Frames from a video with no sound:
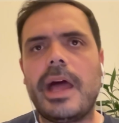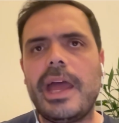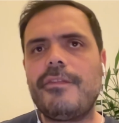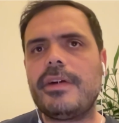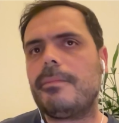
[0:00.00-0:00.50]

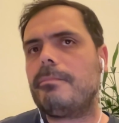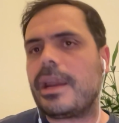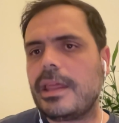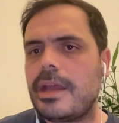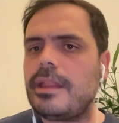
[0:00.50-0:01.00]
a
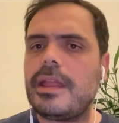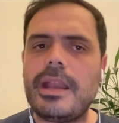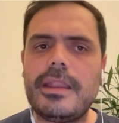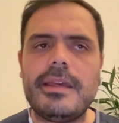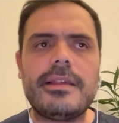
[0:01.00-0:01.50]
market,
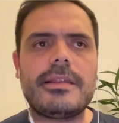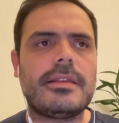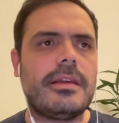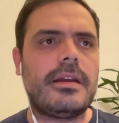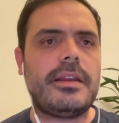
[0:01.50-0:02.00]
and this
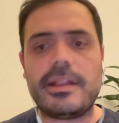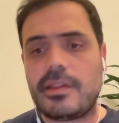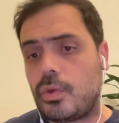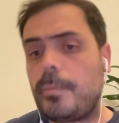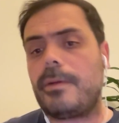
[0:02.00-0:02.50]
creates a
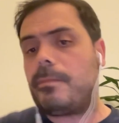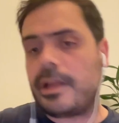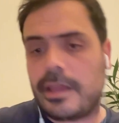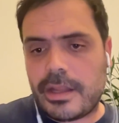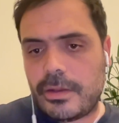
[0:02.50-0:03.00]

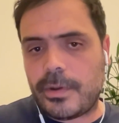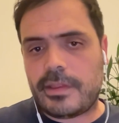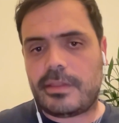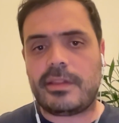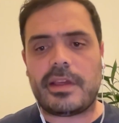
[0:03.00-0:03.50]
supermarket, which
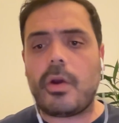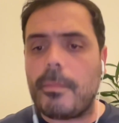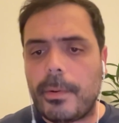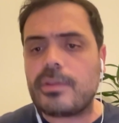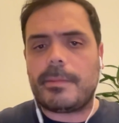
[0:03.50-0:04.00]
is a
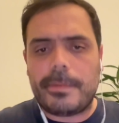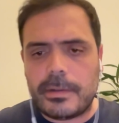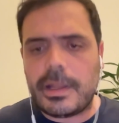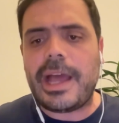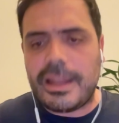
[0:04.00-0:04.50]

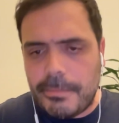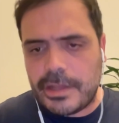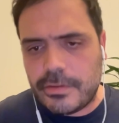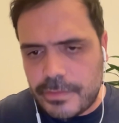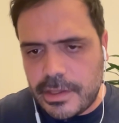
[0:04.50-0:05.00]
composable element
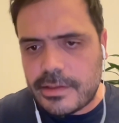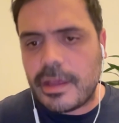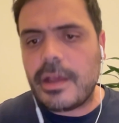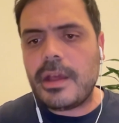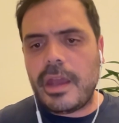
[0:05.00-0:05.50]
of this.
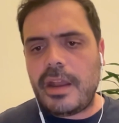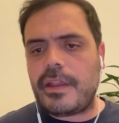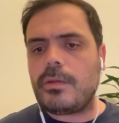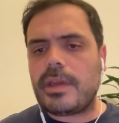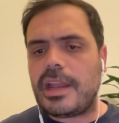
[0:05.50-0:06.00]
And then
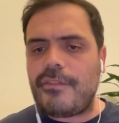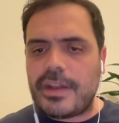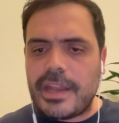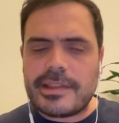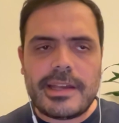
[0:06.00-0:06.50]
you can have an
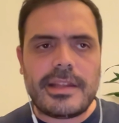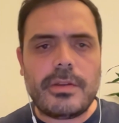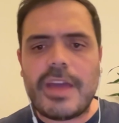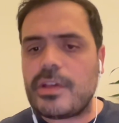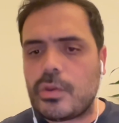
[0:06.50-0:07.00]
asset, and you
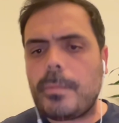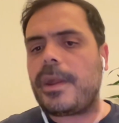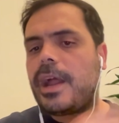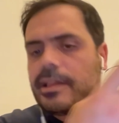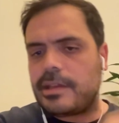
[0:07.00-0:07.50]
have a super
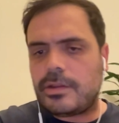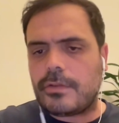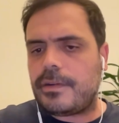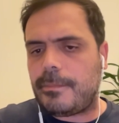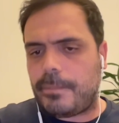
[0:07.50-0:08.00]
asset
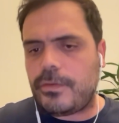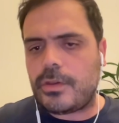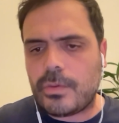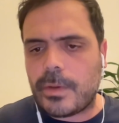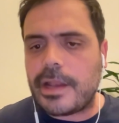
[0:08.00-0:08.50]
over a
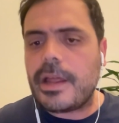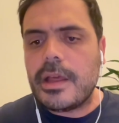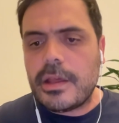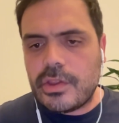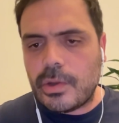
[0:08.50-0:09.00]
previous one.
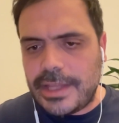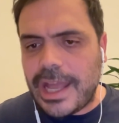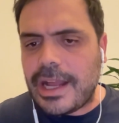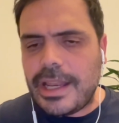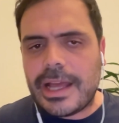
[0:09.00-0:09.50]
So
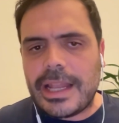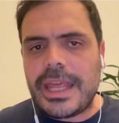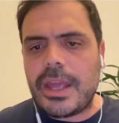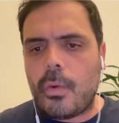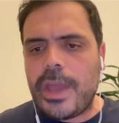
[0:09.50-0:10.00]

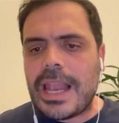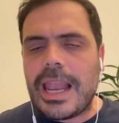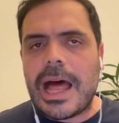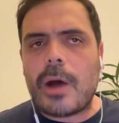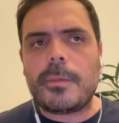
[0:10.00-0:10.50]
technically, we
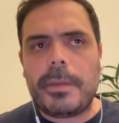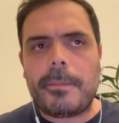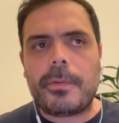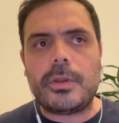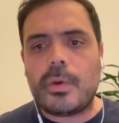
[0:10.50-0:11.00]
allowed
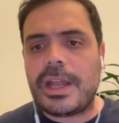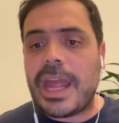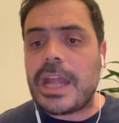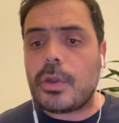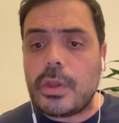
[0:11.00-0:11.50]
people to
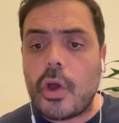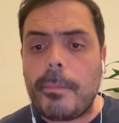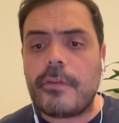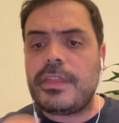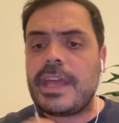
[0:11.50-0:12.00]
create on top
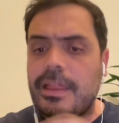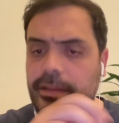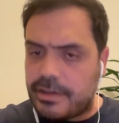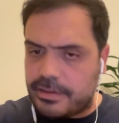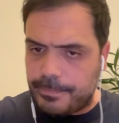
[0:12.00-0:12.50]
of the
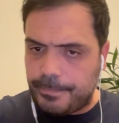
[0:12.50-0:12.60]
others.